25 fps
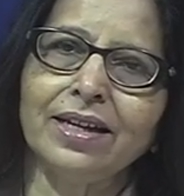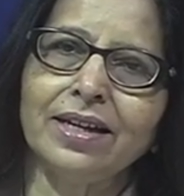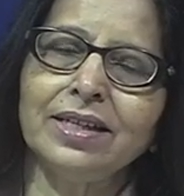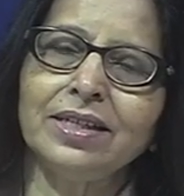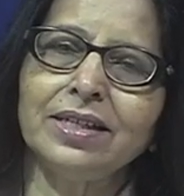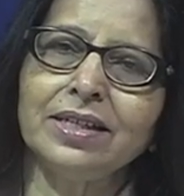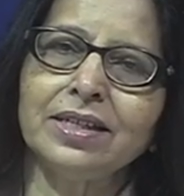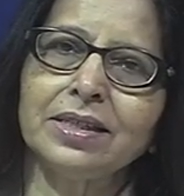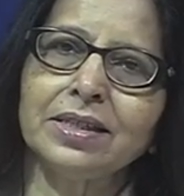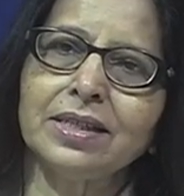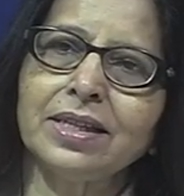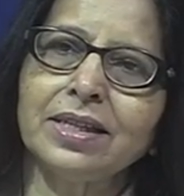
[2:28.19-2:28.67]
It
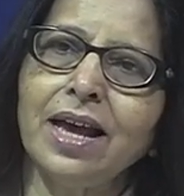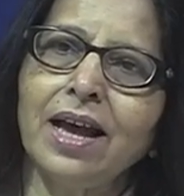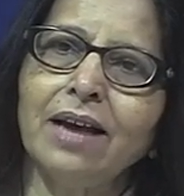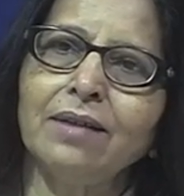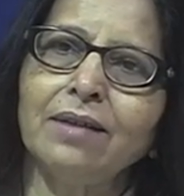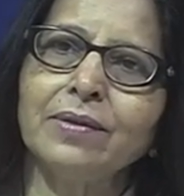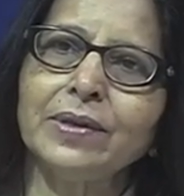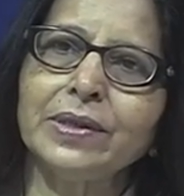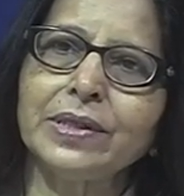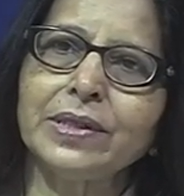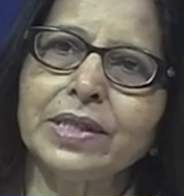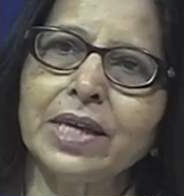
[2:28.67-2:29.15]
doesn't
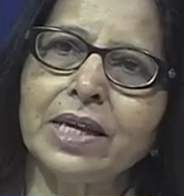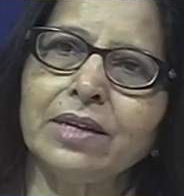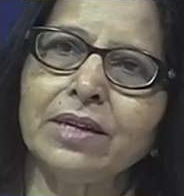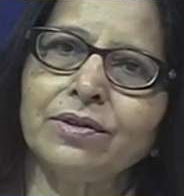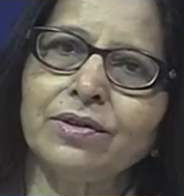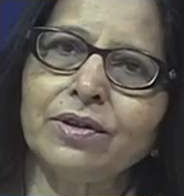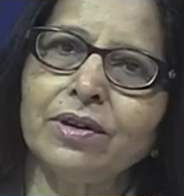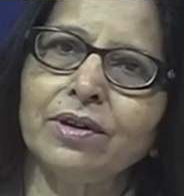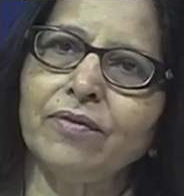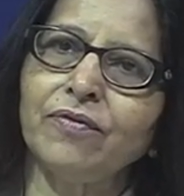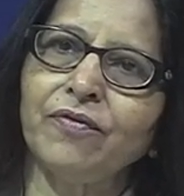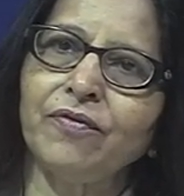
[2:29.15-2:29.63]
have a
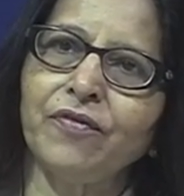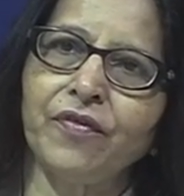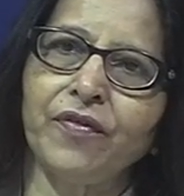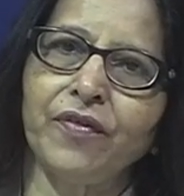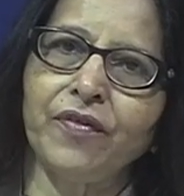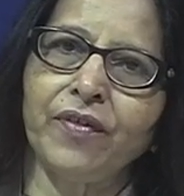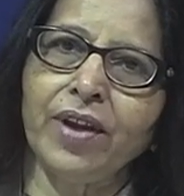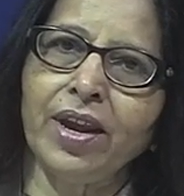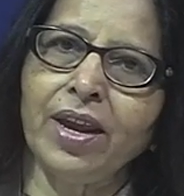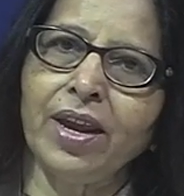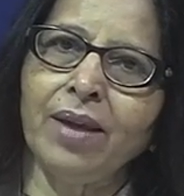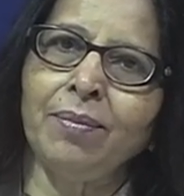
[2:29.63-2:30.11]
central
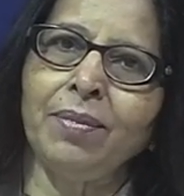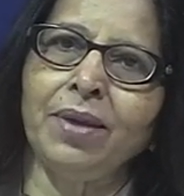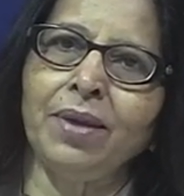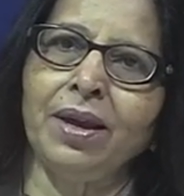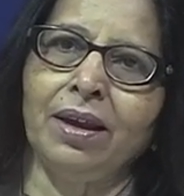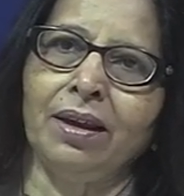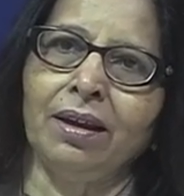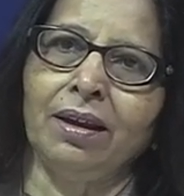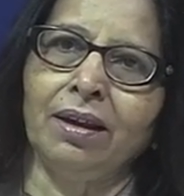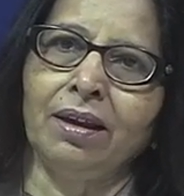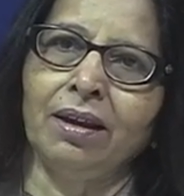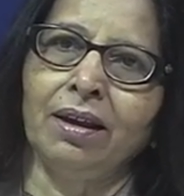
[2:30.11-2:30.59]

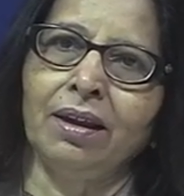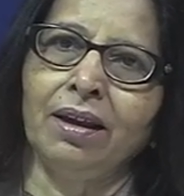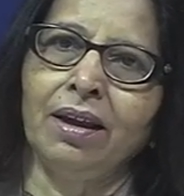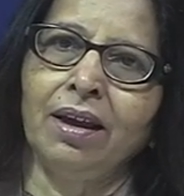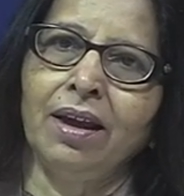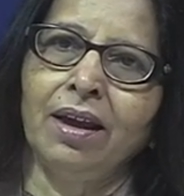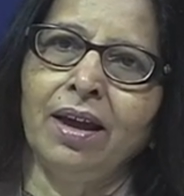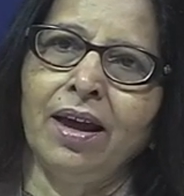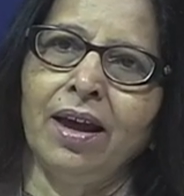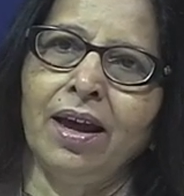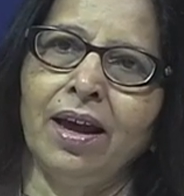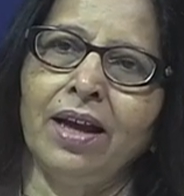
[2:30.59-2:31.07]
framing
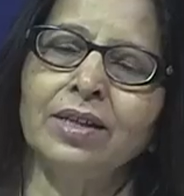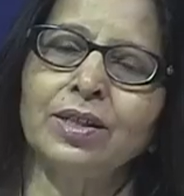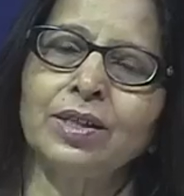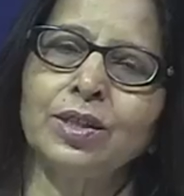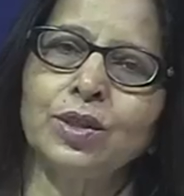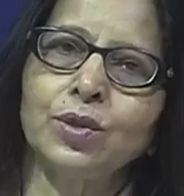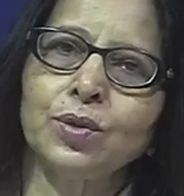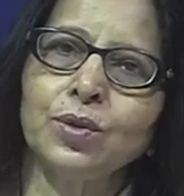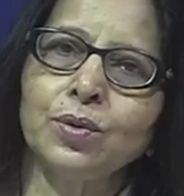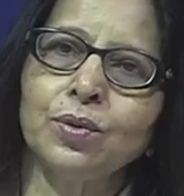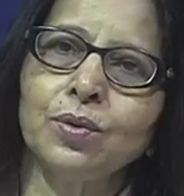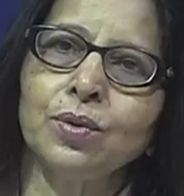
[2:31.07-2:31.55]
as
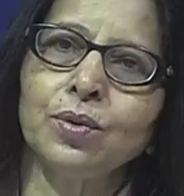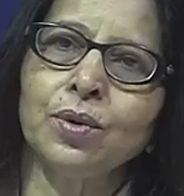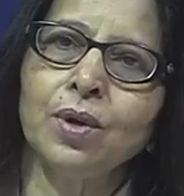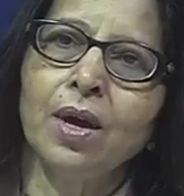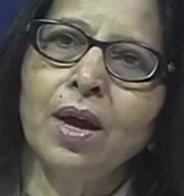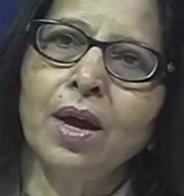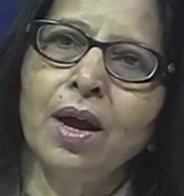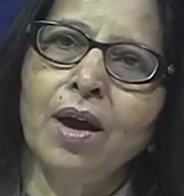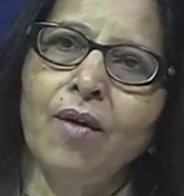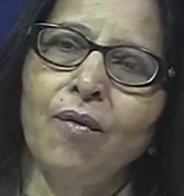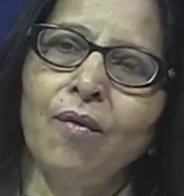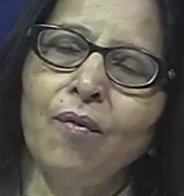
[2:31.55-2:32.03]
to
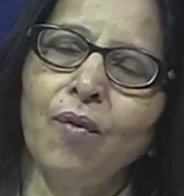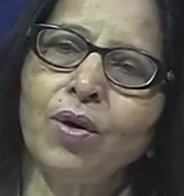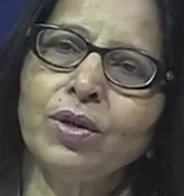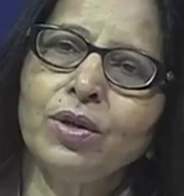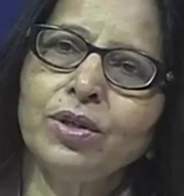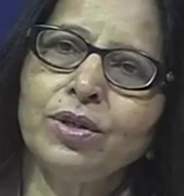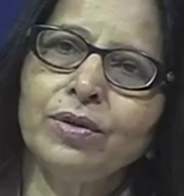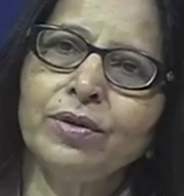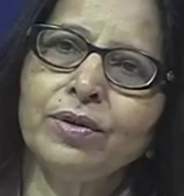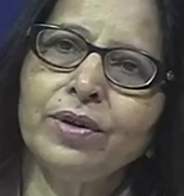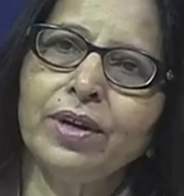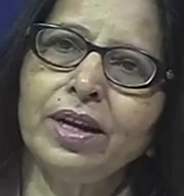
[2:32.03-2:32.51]

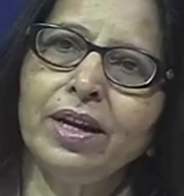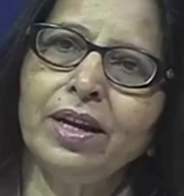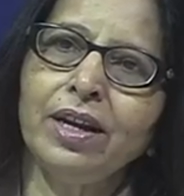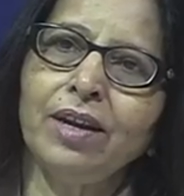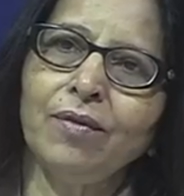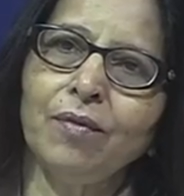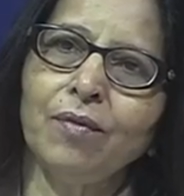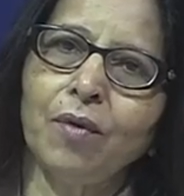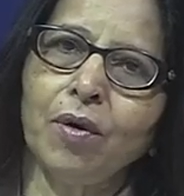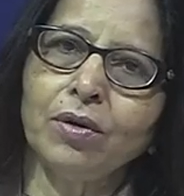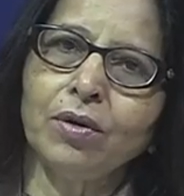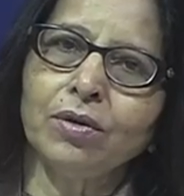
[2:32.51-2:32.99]
what you really
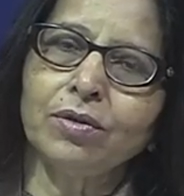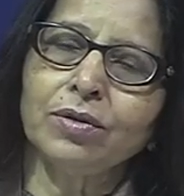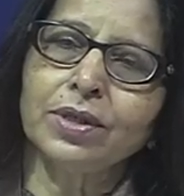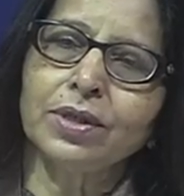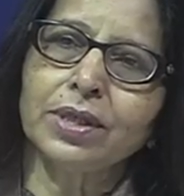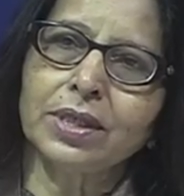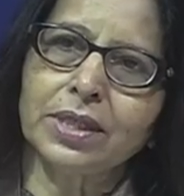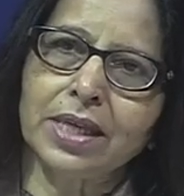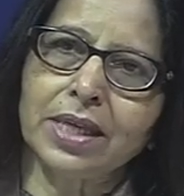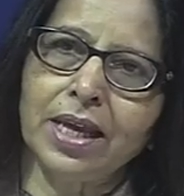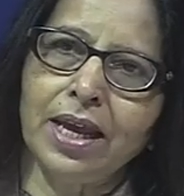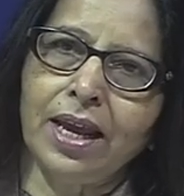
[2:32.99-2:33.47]
want to
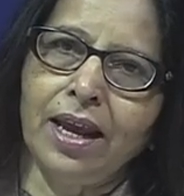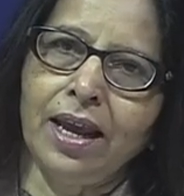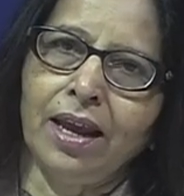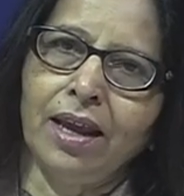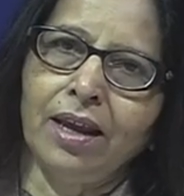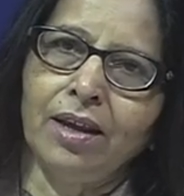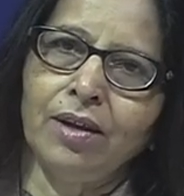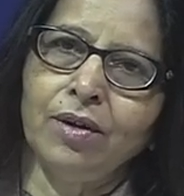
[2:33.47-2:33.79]
say.